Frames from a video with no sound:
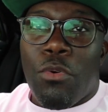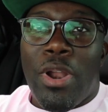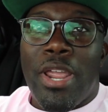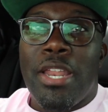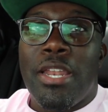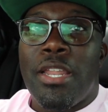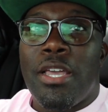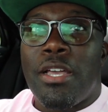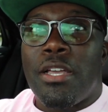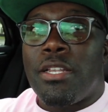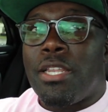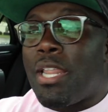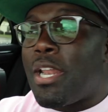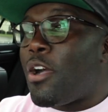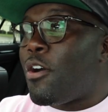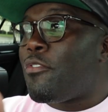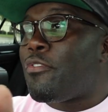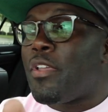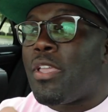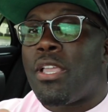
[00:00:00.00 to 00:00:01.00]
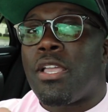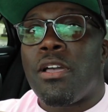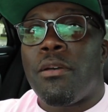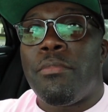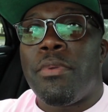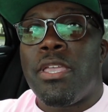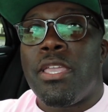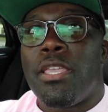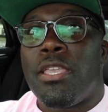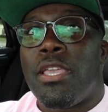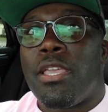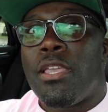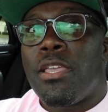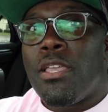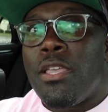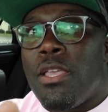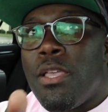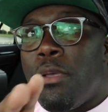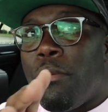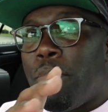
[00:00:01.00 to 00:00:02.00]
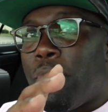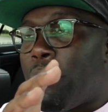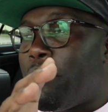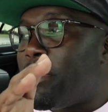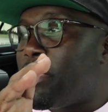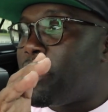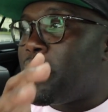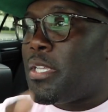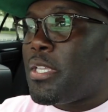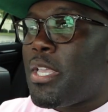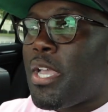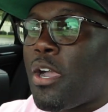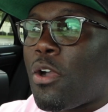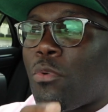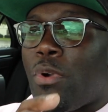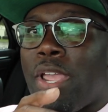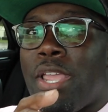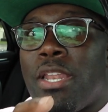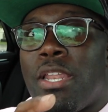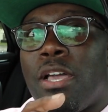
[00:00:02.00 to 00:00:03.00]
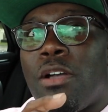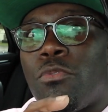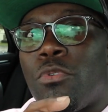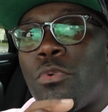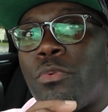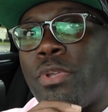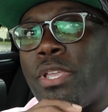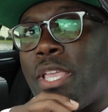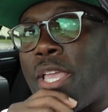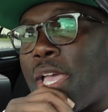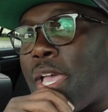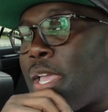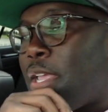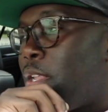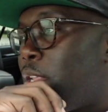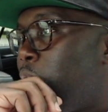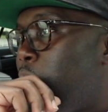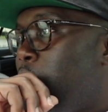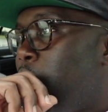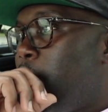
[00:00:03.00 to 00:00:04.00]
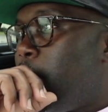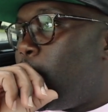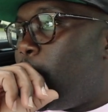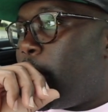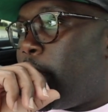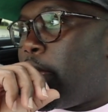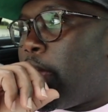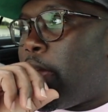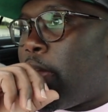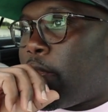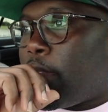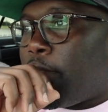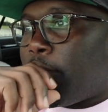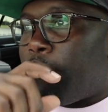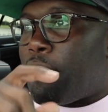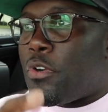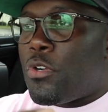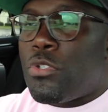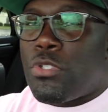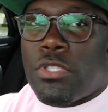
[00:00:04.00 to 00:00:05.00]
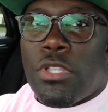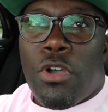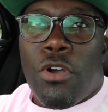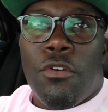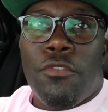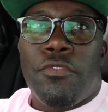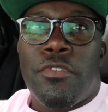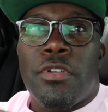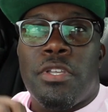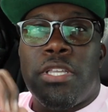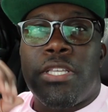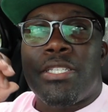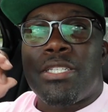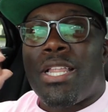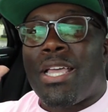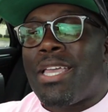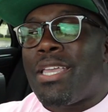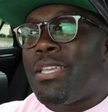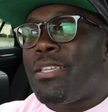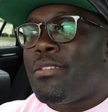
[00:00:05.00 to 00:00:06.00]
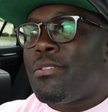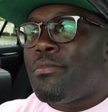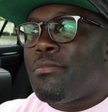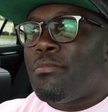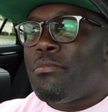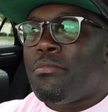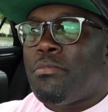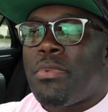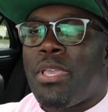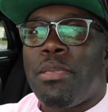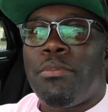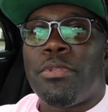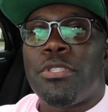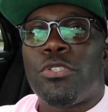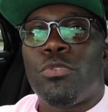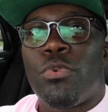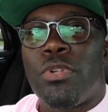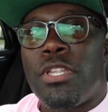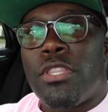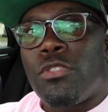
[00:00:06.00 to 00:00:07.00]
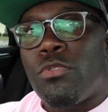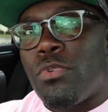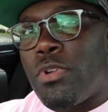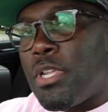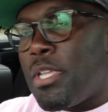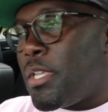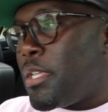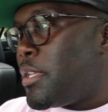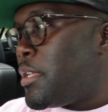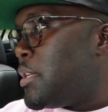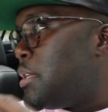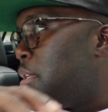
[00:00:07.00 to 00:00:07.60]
right now, that offer ain't come in yet. But I'm gonna tell y'all right now what we got. We got the first offer is like maybe 23.